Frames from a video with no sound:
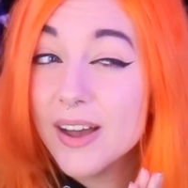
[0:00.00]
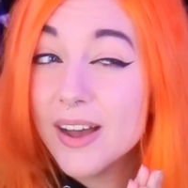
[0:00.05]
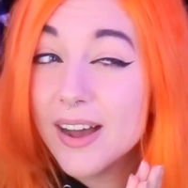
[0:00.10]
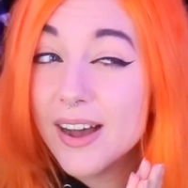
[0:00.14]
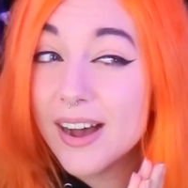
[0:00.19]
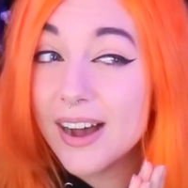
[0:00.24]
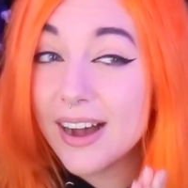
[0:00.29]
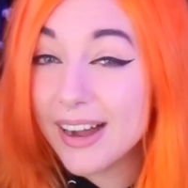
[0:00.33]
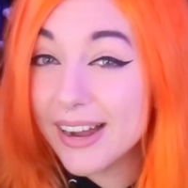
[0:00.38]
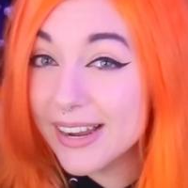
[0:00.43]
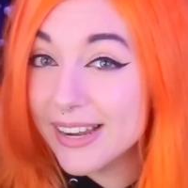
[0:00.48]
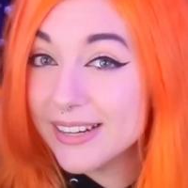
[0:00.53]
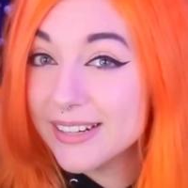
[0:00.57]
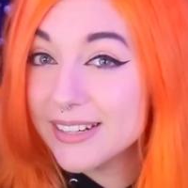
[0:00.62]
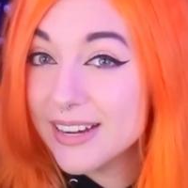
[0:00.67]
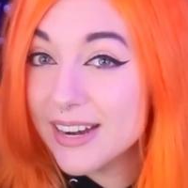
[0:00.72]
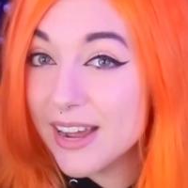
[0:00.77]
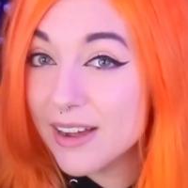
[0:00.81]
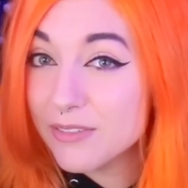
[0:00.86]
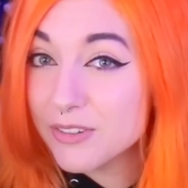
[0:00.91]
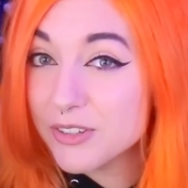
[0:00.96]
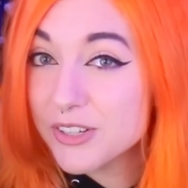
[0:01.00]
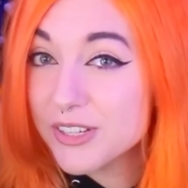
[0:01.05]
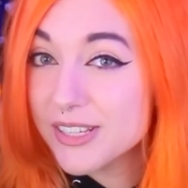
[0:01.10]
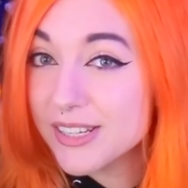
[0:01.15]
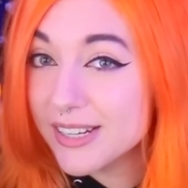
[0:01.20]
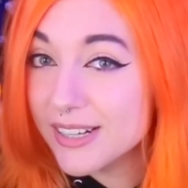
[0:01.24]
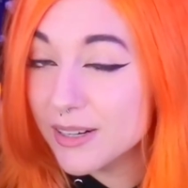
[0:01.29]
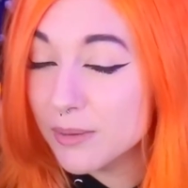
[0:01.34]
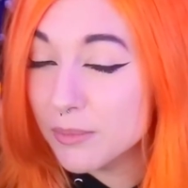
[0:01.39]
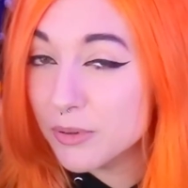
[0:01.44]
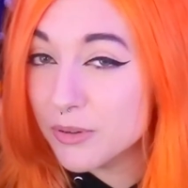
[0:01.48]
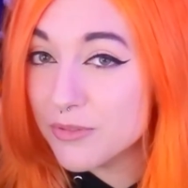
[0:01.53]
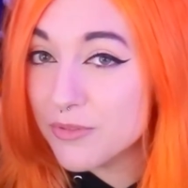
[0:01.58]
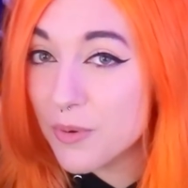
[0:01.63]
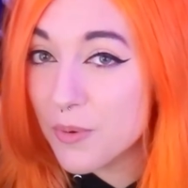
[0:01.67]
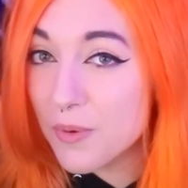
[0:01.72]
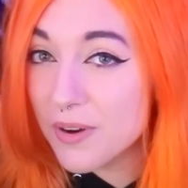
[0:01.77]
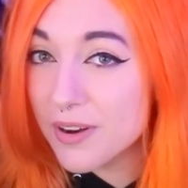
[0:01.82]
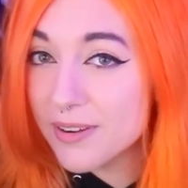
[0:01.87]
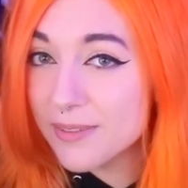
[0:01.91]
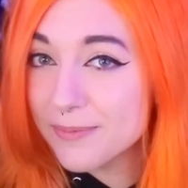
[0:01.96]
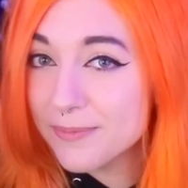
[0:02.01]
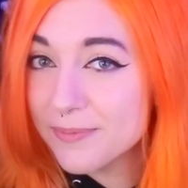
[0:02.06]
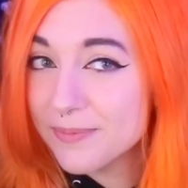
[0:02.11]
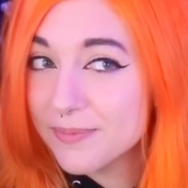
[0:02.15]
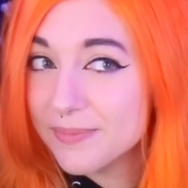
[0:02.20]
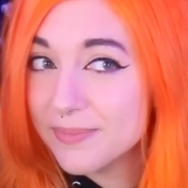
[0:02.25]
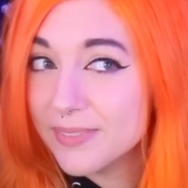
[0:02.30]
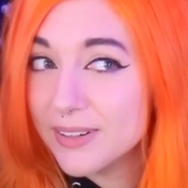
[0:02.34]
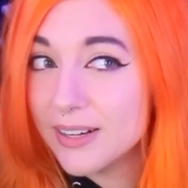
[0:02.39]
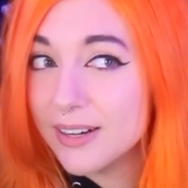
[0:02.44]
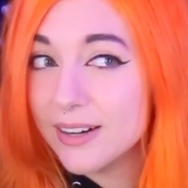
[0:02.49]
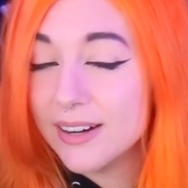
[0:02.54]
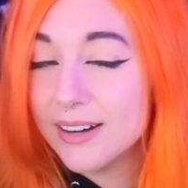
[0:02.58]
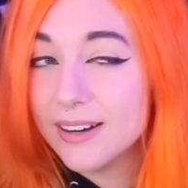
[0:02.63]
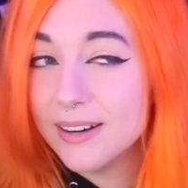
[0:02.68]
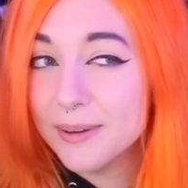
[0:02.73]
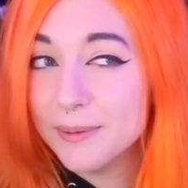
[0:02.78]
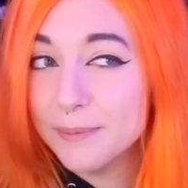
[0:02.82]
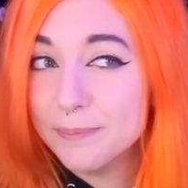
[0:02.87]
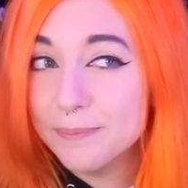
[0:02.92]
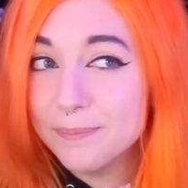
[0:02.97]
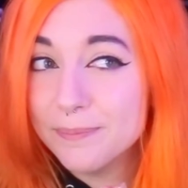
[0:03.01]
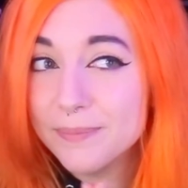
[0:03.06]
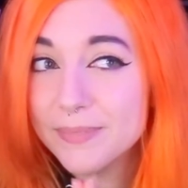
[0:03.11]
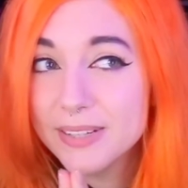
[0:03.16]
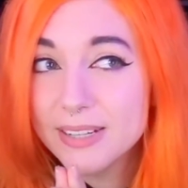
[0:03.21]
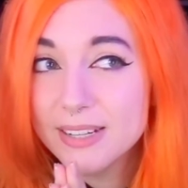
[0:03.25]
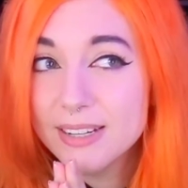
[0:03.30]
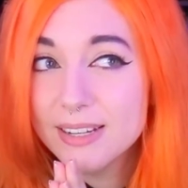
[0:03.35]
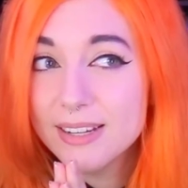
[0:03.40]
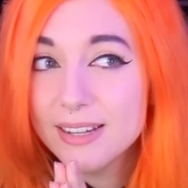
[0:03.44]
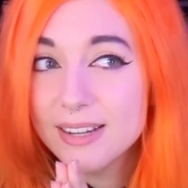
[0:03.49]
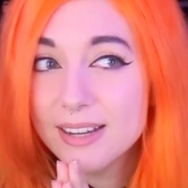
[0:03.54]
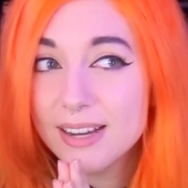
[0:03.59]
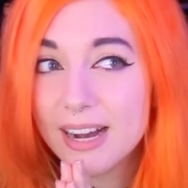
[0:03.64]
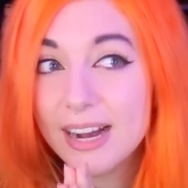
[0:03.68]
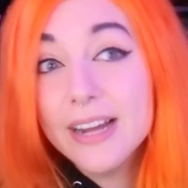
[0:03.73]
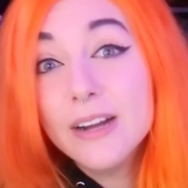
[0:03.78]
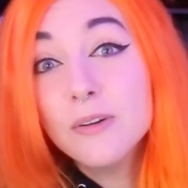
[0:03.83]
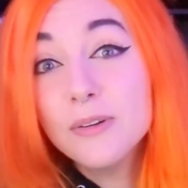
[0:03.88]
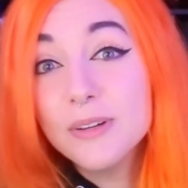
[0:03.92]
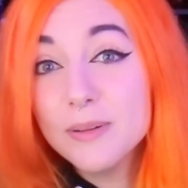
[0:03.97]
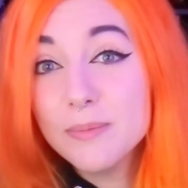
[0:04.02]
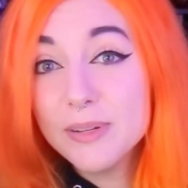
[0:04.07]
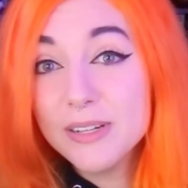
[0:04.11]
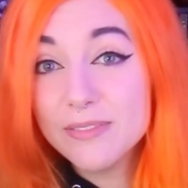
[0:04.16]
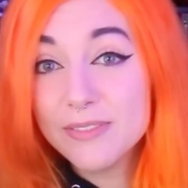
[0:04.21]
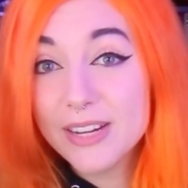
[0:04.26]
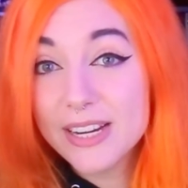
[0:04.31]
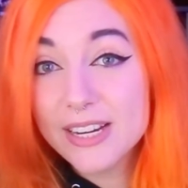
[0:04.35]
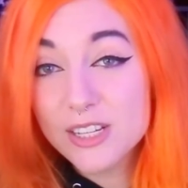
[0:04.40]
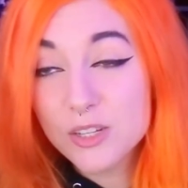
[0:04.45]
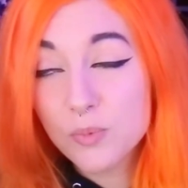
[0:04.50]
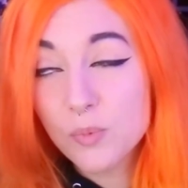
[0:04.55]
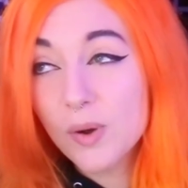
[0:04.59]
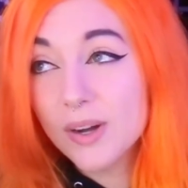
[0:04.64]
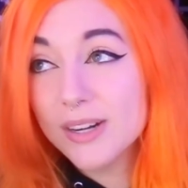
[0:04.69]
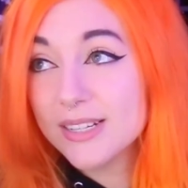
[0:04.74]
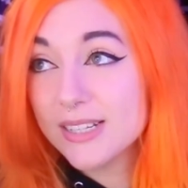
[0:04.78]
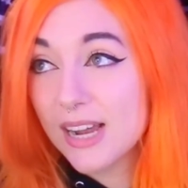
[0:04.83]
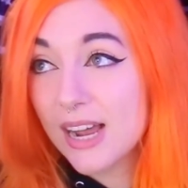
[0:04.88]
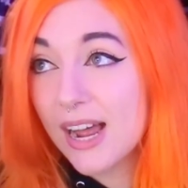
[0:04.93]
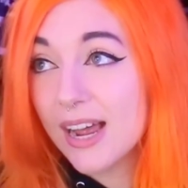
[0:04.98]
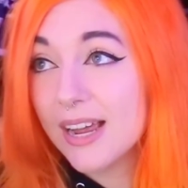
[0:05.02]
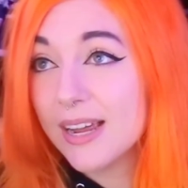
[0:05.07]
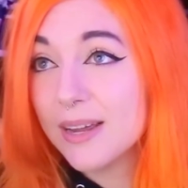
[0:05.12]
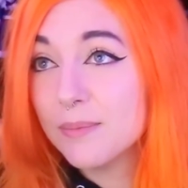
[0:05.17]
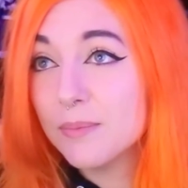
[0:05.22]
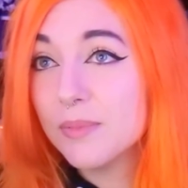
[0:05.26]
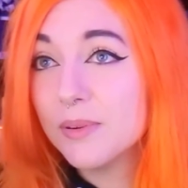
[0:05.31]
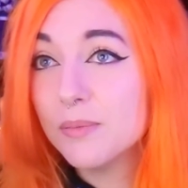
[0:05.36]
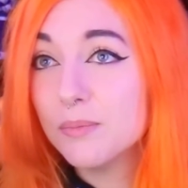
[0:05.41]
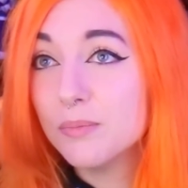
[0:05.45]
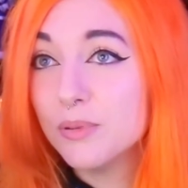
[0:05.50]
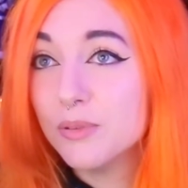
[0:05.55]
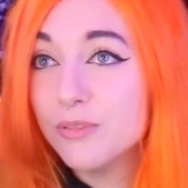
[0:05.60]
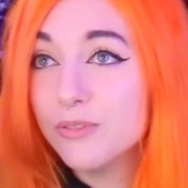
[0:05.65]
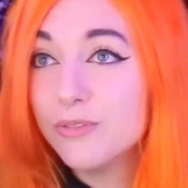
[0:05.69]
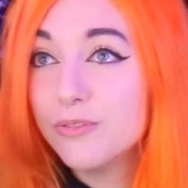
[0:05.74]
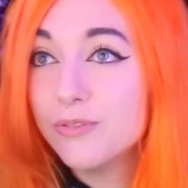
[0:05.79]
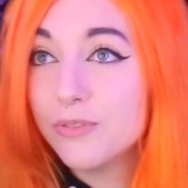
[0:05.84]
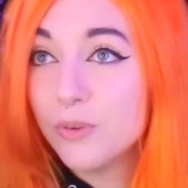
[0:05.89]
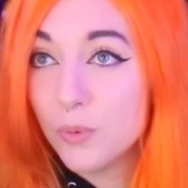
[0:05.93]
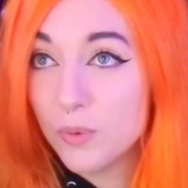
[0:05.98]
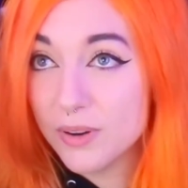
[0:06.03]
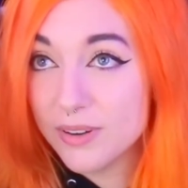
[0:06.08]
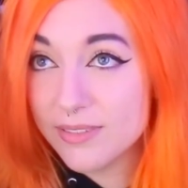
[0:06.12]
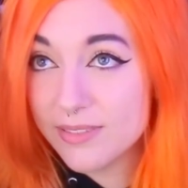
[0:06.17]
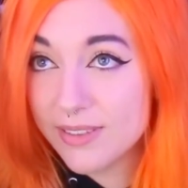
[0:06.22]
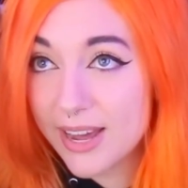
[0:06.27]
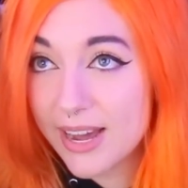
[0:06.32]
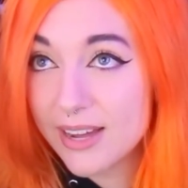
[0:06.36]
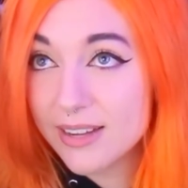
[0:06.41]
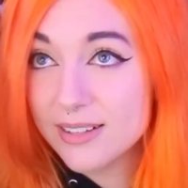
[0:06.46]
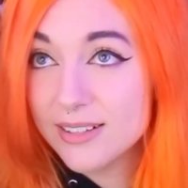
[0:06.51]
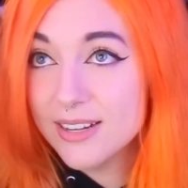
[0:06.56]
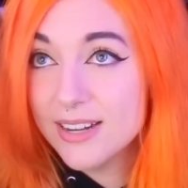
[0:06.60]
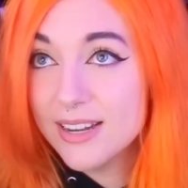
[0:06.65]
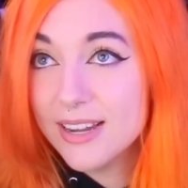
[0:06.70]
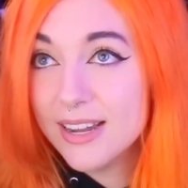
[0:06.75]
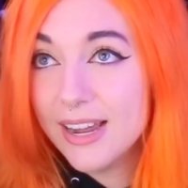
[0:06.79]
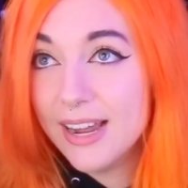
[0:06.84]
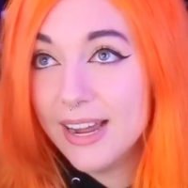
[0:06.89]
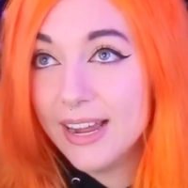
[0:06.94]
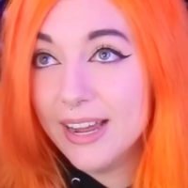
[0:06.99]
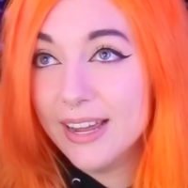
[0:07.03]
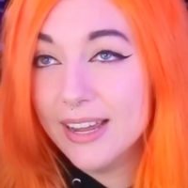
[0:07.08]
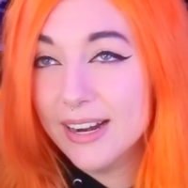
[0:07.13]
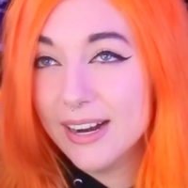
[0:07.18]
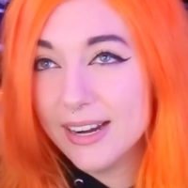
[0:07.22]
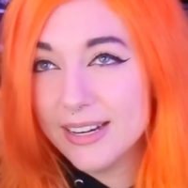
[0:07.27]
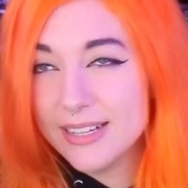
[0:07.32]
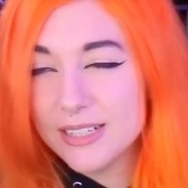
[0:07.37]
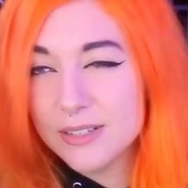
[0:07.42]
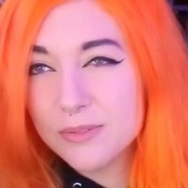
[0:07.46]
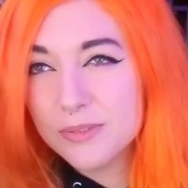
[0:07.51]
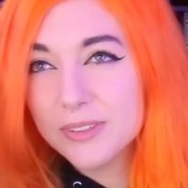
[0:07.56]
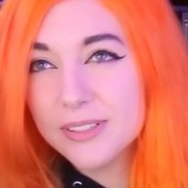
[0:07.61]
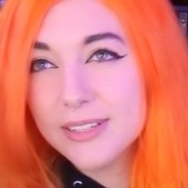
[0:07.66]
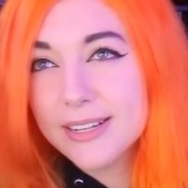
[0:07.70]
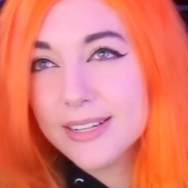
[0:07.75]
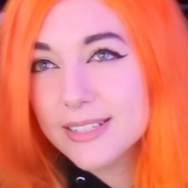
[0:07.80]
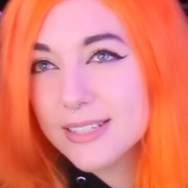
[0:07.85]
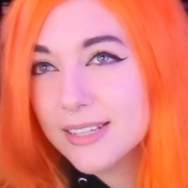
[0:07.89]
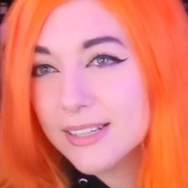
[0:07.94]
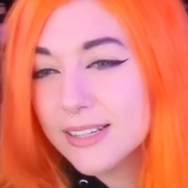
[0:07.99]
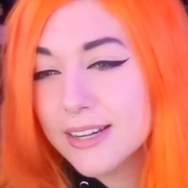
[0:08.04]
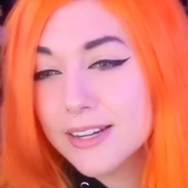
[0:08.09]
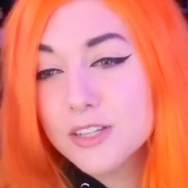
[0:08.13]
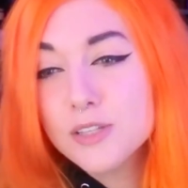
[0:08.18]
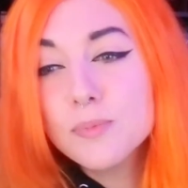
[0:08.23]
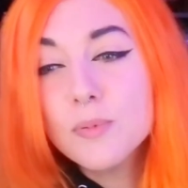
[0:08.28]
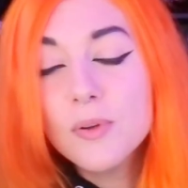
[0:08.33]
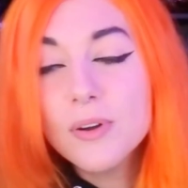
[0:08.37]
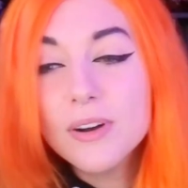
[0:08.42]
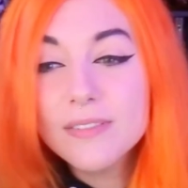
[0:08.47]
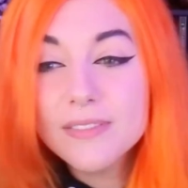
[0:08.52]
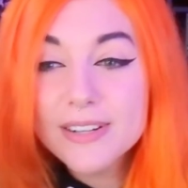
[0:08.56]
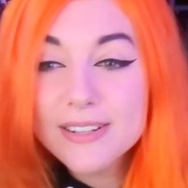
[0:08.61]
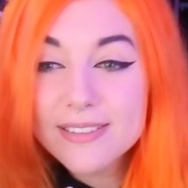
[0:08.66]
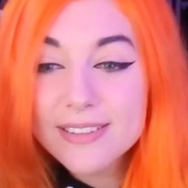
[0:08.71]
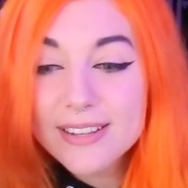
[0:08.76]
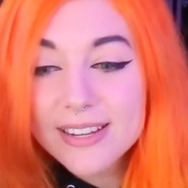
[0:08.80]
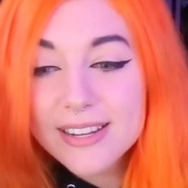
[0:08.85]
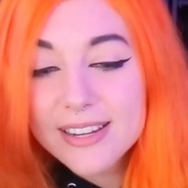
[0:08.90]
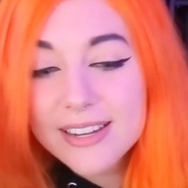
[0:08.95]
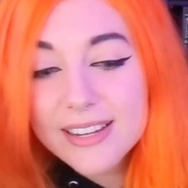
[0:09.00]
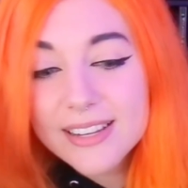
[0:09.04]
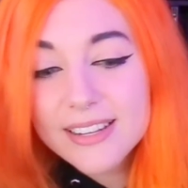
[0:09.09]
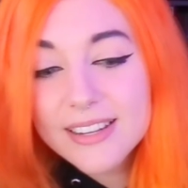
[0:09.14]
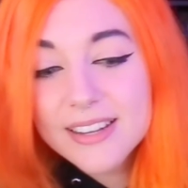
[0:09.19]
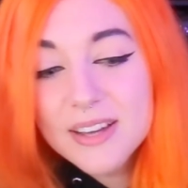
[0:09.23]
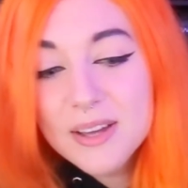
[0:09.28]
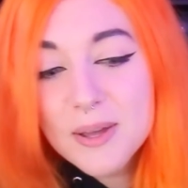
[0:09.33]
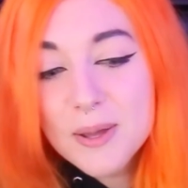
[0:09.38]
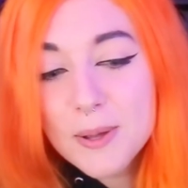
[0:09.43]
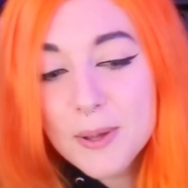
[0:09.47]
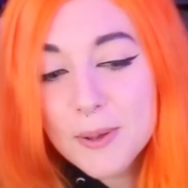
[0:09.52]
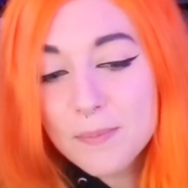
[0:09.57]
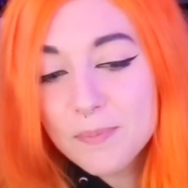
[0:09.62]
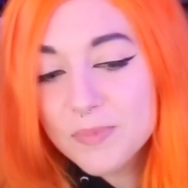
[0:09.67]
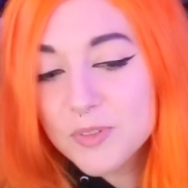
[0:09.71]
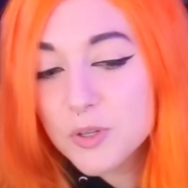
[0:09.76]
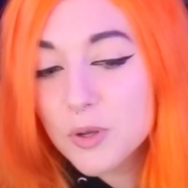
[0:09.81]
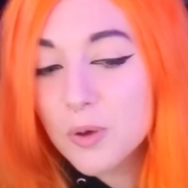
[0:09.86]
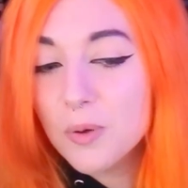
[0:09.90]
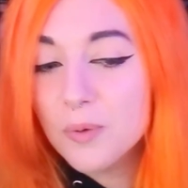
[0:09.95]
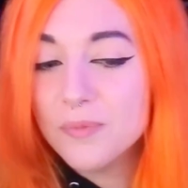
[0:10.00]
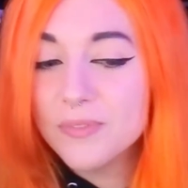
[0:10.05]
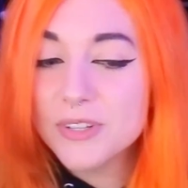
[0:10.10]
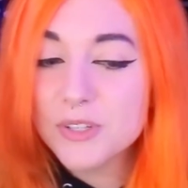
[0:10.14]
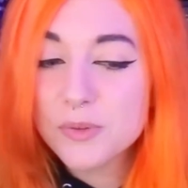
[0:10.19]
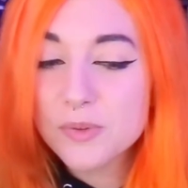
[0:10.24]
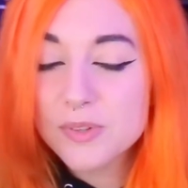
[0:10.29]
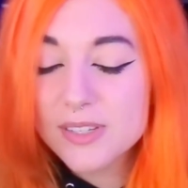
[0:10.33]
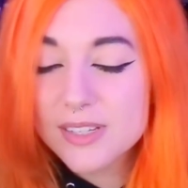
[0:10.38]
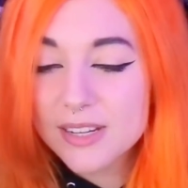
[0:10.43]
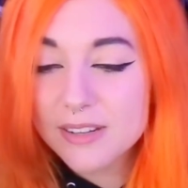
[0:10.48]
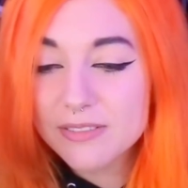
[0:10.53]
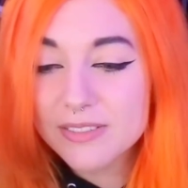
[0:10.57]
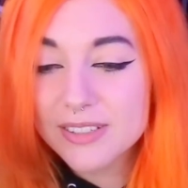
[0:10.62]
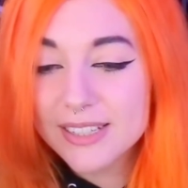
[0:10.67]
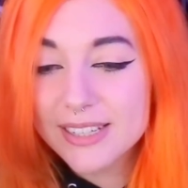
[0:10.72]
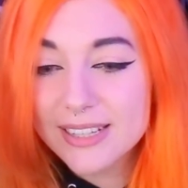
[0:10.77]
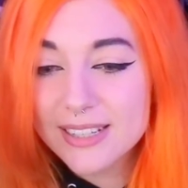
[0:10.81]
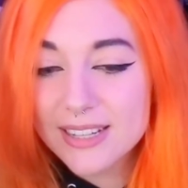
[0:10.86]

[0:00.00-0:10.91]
I had never seen it before. I had only been to Vegas one time before that, and I didn't really get to explore everything. So this was definitely